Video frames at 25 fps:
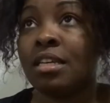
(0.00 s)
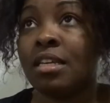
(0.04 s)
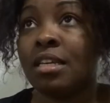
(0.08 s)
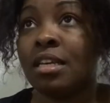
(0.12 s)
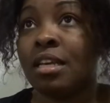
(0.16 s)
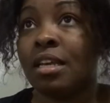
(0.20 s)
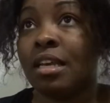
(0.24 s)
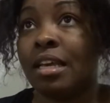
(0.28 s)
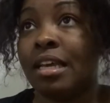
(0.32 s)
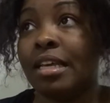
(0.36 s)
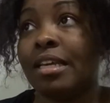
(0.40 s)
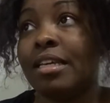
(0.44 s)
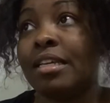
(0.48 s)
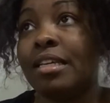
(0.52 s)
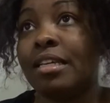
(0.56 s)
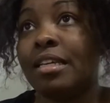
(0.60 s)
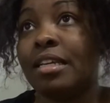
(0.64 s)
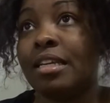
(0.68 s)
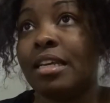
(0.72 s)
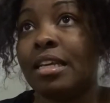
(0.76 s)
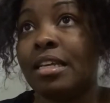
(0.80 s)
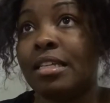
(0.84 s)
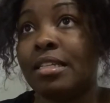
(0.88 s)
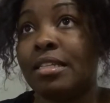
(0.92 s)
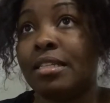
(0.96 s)
he
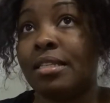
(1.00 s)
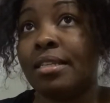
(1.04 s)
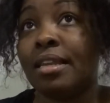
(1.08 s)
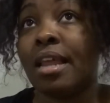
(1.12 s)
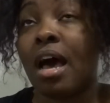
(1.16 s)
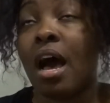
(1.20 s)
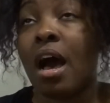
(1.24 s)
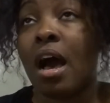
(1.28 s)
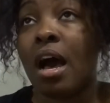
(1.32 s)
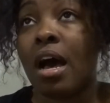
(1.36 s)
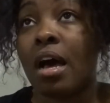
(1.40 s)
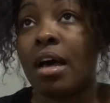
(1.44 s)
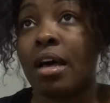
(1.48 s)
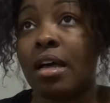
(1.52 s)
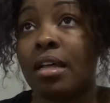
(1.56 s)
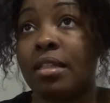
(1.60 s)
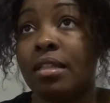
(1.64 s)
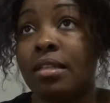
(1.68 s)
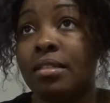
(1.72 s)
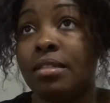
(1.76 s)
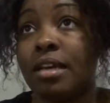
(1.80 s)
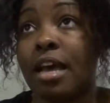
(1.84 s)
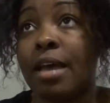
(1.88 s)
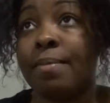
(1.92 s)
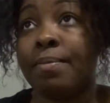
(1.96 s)
is not the
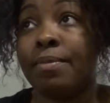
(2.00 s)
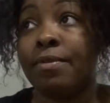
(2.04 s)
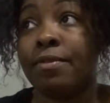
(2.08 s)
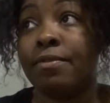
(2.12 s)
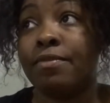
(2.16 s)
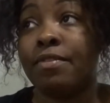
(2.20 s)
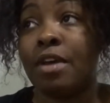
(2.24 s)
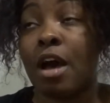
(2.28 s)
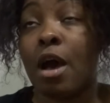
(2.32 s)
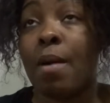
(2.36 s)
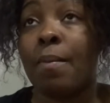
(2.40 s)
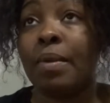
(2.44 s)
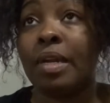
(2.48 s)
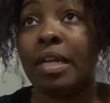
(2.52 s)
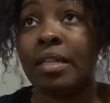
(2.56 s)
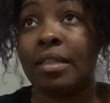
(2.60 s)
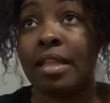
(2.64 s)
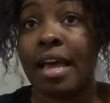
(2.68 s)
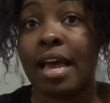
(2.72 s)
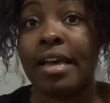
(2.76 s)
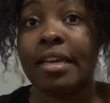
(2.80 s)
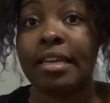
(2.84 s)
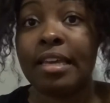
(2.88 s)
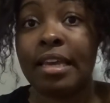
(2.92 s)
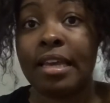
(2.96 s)
type of dominant
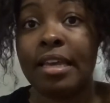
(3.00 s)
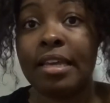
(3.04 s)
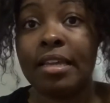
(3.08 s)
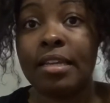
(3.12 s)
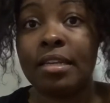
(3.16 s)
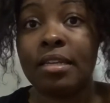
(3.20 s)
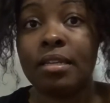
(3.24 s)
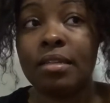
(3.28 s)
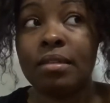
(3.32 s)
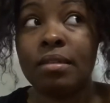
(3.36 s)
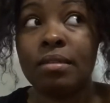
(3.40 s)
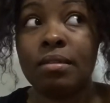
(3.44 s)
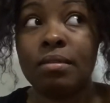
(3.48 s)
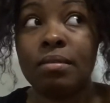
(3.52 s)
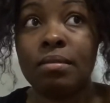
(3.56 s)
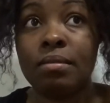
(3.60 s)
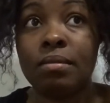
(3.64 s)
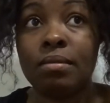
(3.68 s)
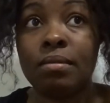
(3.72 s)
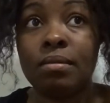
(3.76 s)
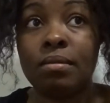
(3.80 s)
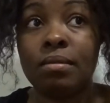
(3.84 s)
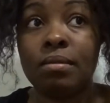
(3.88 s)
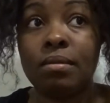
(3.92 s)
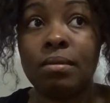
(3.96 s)
that can
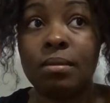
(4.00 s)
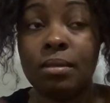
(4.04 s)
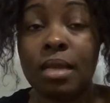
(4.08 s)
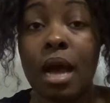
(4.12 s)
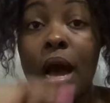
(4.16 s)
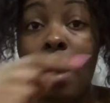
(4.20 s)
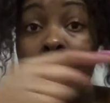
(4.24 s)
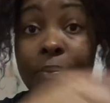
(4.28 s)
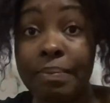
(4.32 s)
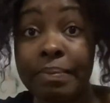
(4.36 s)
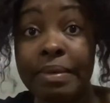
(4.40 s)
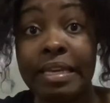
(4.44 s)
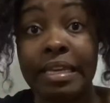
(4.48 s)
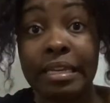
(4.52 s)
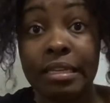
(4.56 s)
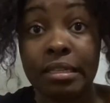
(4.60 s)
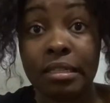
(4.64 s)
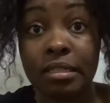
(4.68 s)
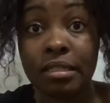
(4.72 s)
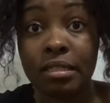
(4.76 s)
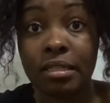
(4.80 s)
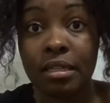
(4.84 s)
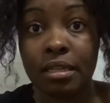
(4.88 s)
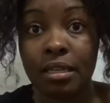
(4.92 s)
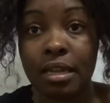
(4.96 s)
dom me.
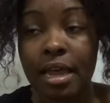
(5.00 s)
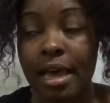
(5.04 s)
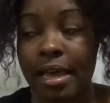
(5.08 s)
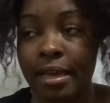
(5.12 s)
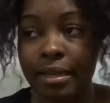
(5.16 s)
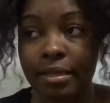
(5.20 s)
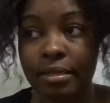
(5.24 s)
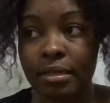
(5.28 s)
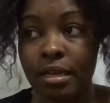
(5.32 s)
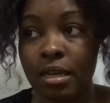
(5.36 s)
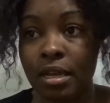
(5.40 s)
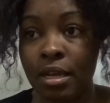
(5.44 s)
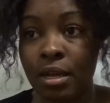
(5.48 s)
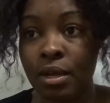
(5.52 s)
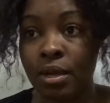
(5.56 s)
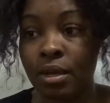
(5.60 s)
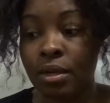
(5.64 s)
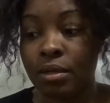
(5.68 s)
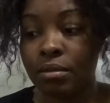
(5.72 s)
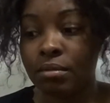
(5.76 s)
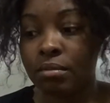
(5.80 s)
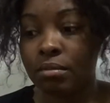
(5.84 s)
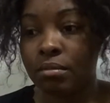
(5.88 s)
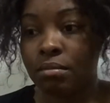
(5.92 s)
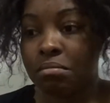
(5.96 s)
Like,
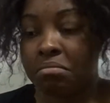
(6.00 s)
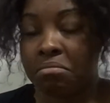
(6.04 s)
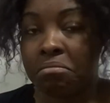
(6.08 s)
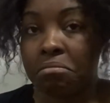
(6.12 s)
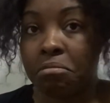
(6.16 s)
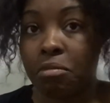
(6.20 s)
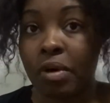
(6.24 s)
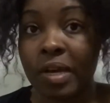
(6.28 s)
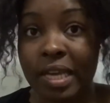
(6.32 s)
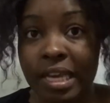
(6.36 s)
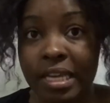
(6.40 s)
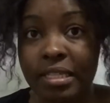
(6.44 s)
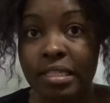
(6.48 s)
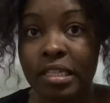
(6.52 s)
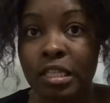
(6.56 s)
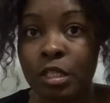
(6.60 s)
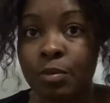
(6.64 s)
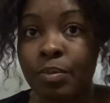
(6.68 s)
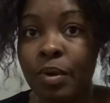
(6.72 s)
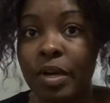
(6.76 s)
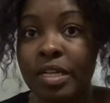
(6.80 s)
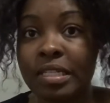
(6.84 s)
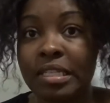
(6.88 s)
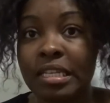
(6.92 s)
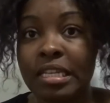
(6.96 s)
what he's
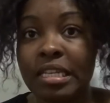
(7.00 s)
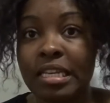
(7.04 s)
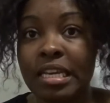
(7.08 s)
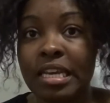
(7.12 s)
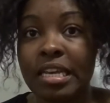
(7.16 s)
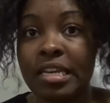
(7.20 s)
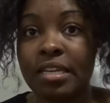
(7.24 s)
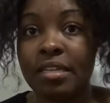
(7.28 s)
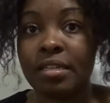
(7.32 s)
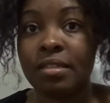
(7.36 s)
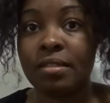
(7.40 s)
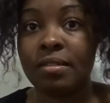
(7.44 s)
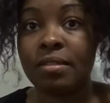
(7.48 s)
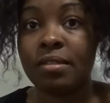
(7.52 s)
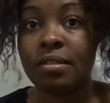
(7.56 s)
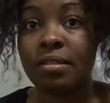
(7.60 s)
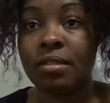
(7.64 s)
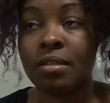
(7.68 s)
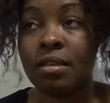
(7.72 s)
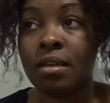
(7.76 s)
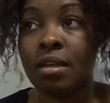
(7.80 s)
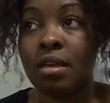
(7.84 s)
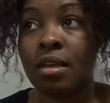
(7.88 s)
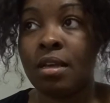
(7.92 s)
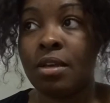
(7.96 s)
expressing is,
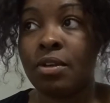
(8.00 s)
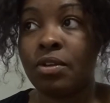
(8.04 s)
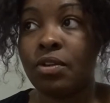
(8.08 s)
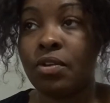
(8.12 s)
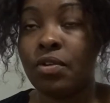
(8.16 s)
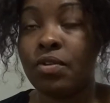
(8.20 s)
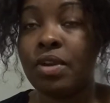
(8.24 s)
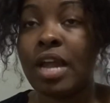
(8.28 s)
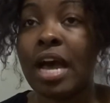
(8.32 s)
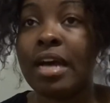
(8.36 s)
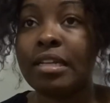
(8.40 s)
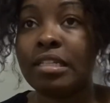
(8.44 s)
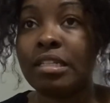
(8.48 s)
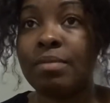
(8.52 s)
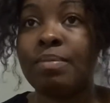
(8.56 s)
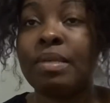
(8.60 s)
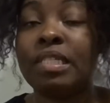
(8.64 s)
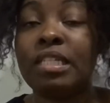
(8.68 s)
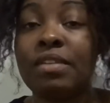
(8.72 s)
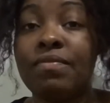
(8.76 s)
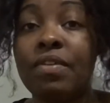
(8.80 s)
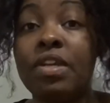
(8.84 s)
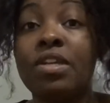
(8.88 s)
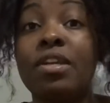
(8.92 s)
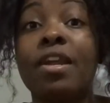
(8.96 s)
you're not
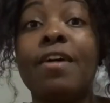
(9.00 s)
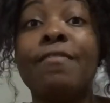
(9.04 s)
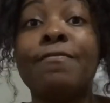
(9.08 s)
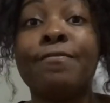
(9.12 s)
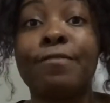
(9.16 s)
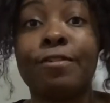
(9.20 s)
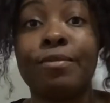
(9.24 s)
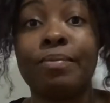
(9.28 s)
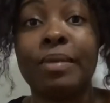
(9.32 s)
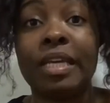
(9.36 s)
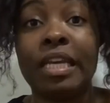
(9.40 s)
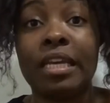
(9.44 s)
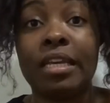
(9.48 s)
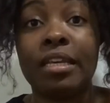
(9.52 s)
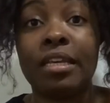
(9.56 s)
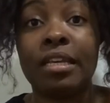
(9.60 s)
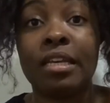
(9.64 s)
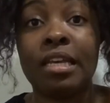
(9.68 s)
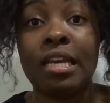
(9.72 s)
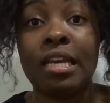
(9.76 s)
submissive enough for me.